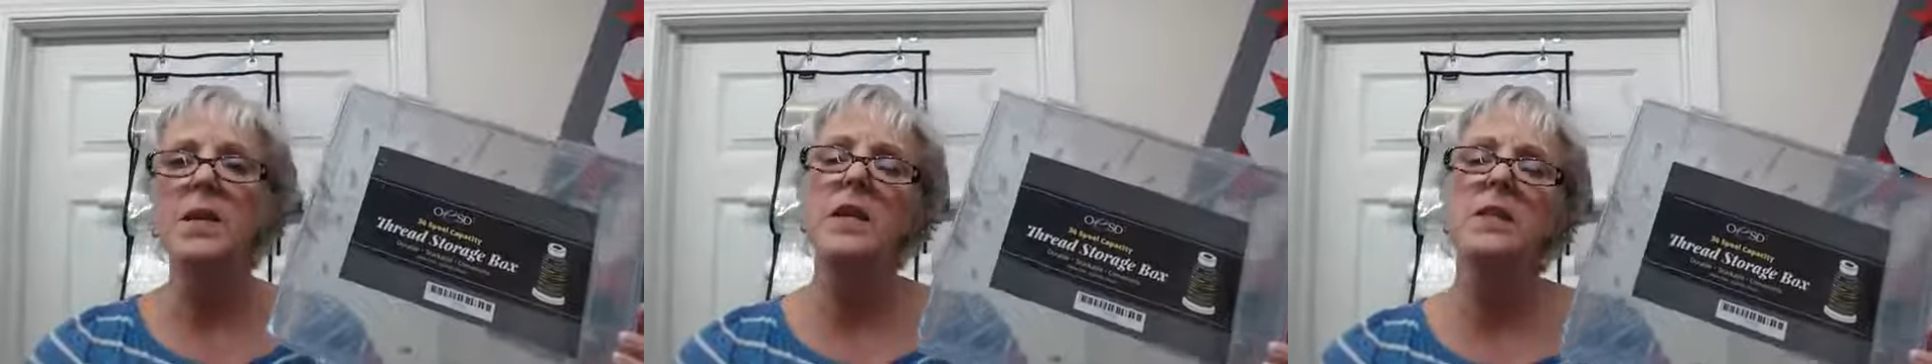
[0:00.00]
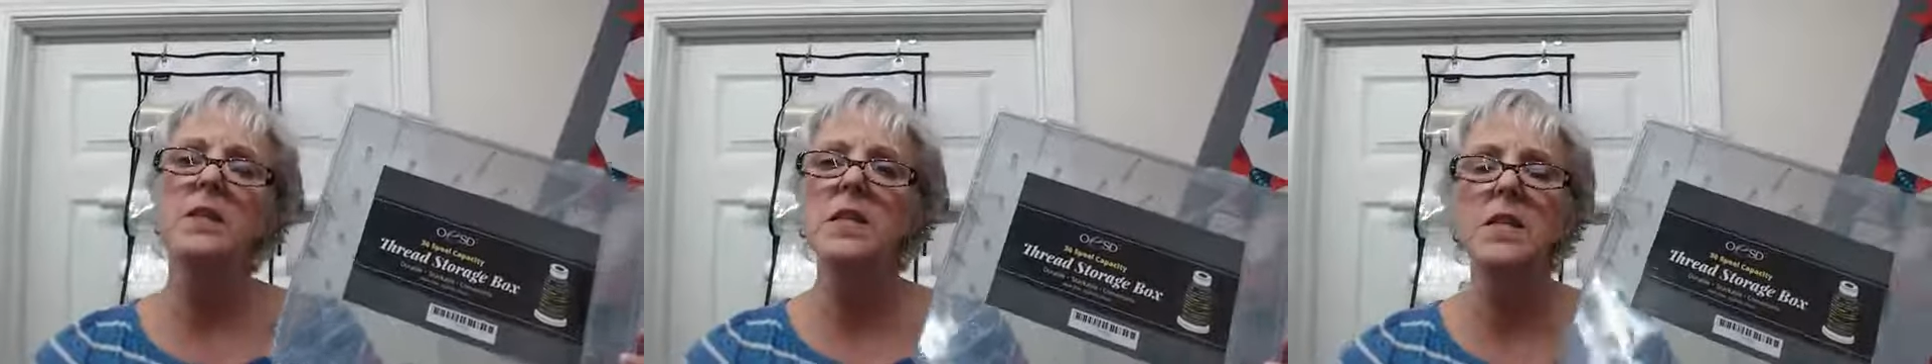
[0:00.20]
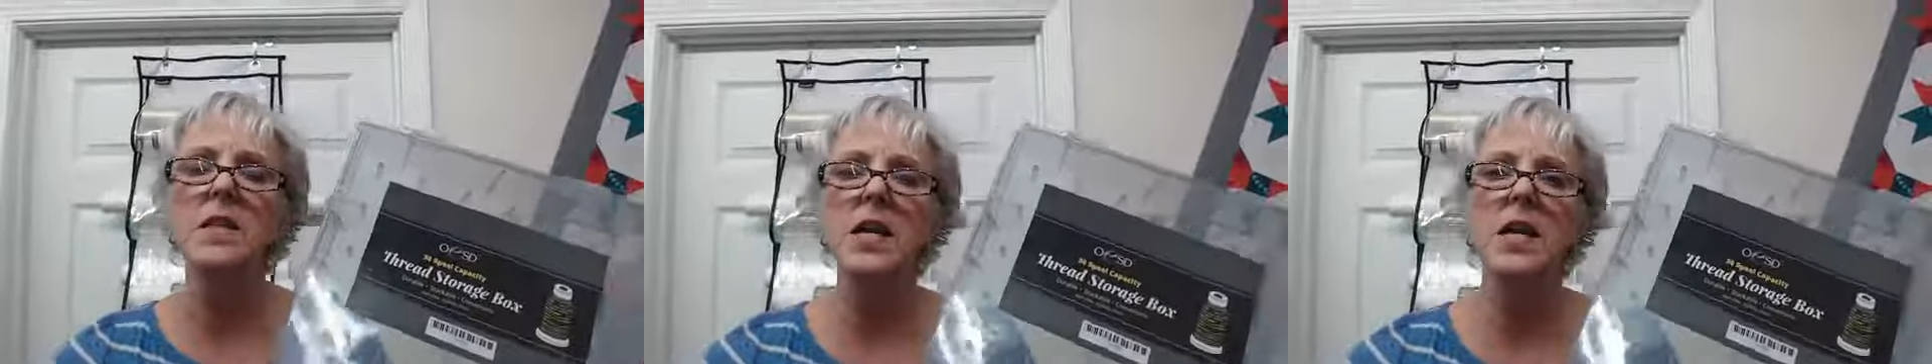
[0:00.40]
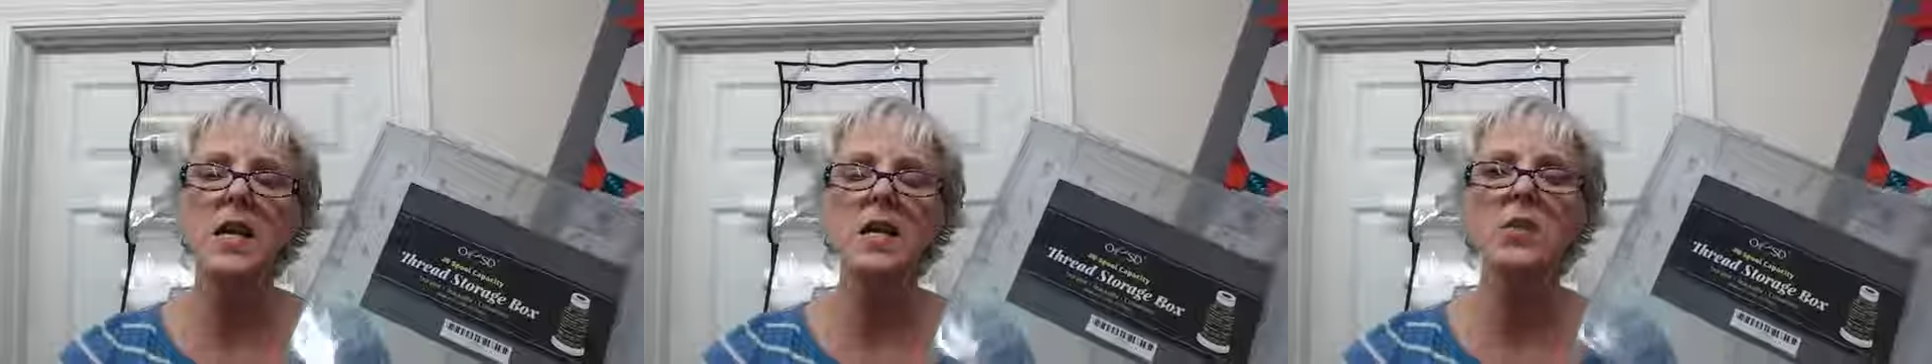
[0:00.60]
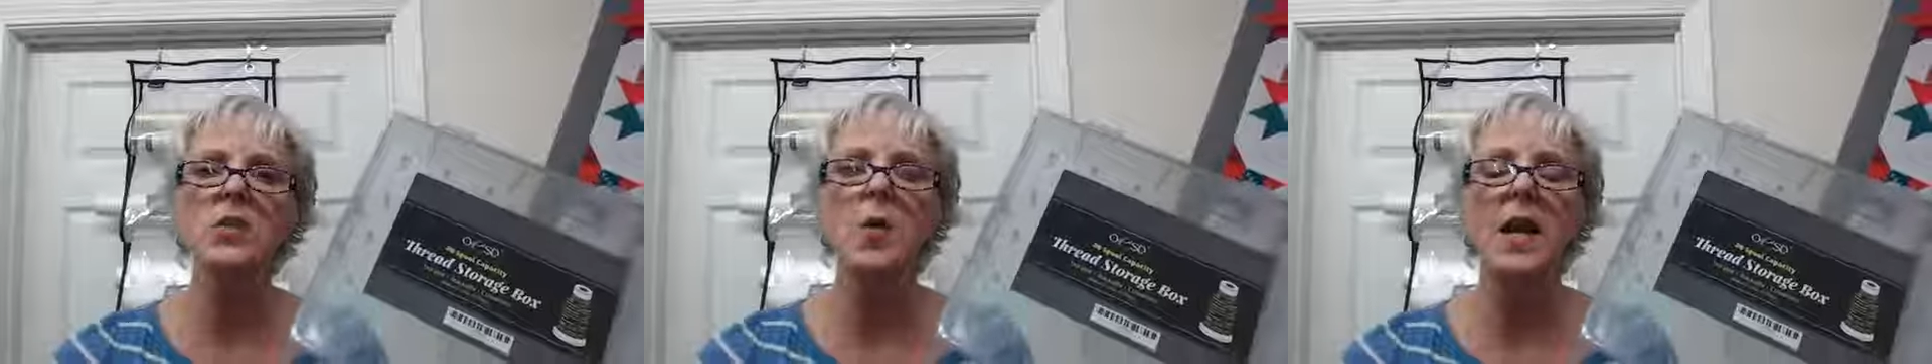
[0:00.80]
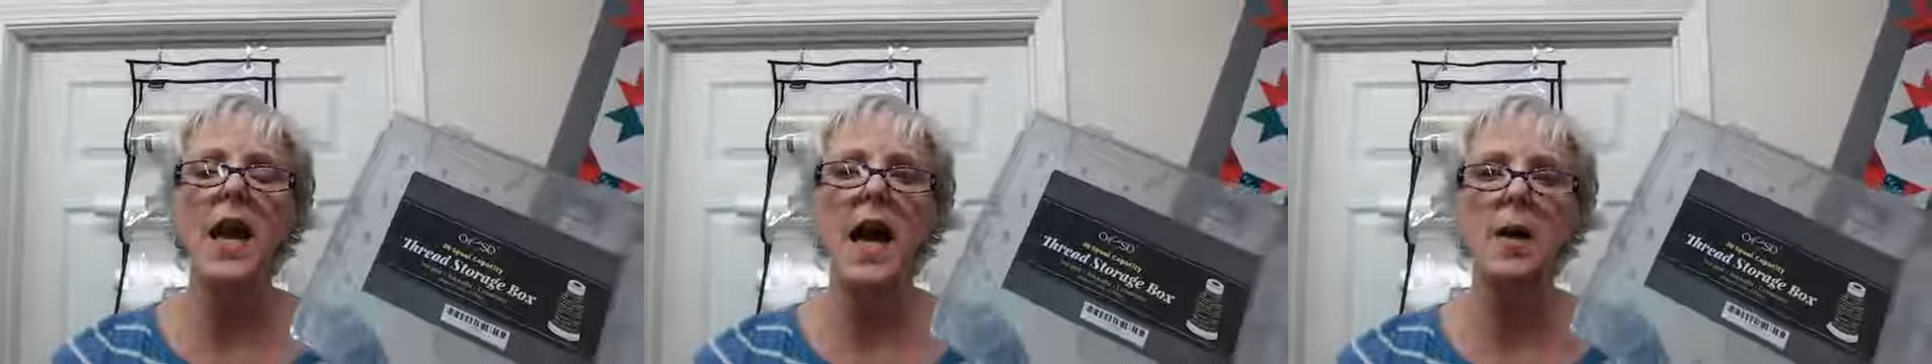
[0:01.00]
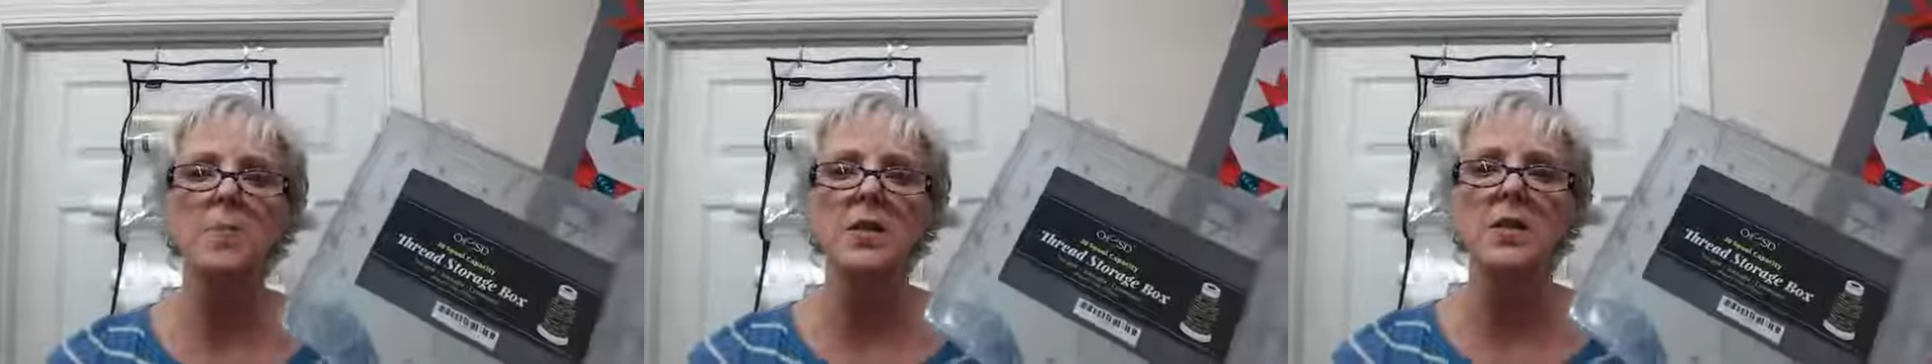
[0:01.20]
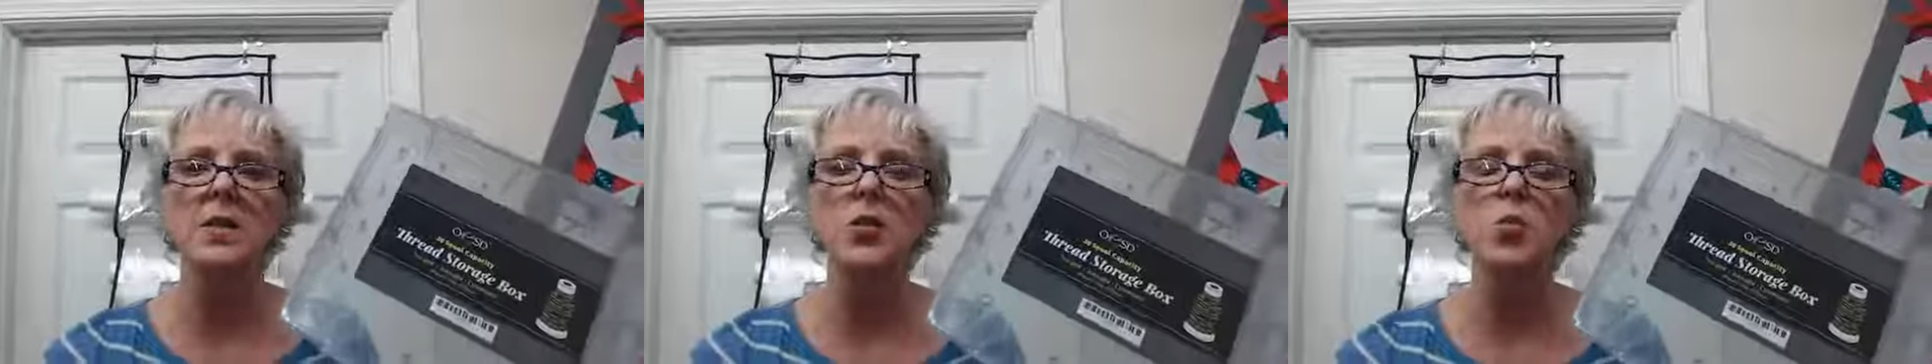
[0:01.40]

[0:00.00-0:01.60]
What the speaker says: Because the thing is, what happens